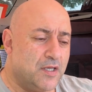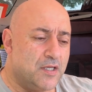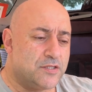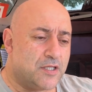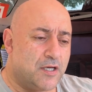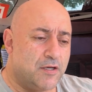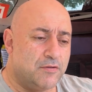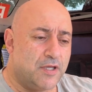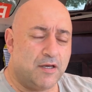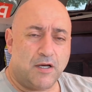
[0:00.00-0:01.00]
So
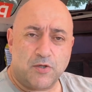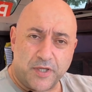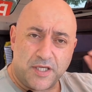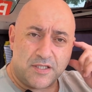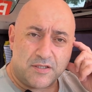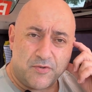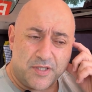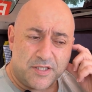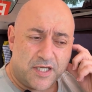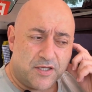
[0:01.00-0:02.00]
yeah, I'll quickly
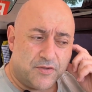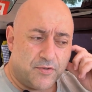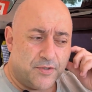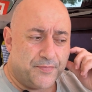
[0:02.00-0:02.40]
take you through it.